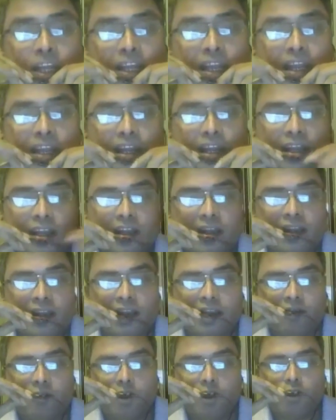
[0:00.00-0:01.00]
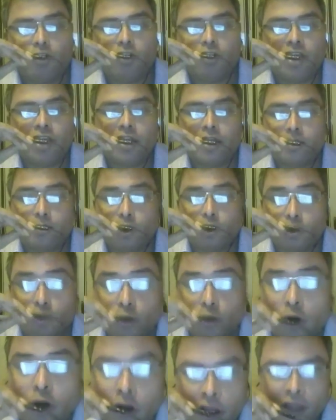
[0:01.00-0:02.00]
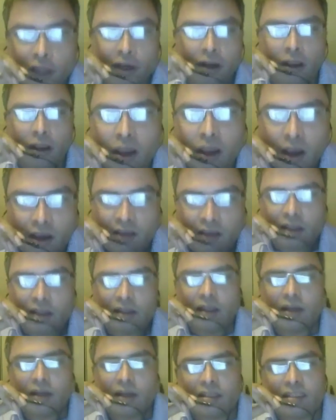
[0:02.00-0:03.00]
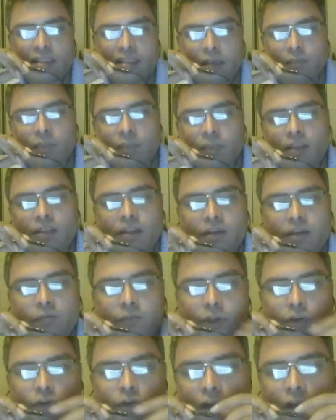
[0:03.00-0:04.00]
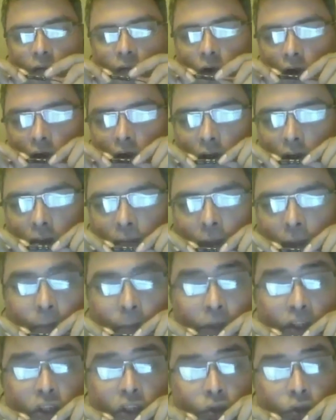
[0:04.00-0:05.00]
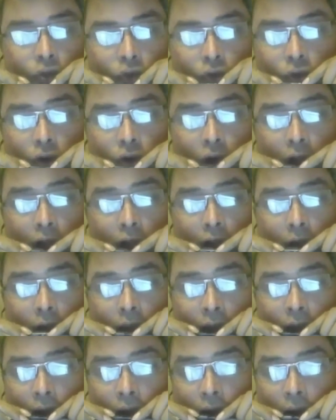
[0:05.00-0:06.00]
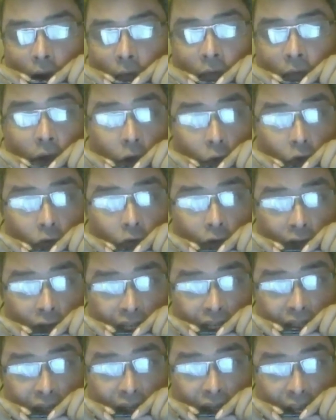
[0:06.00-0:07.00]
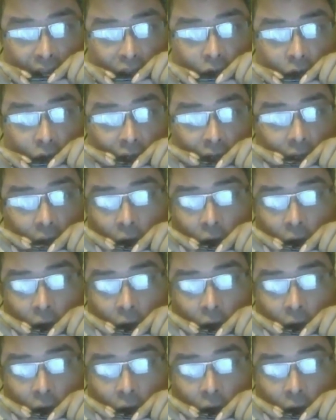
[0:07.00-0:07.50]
category even though they are able to log in. I think that is something that we do not want the members to do, for good reason actually,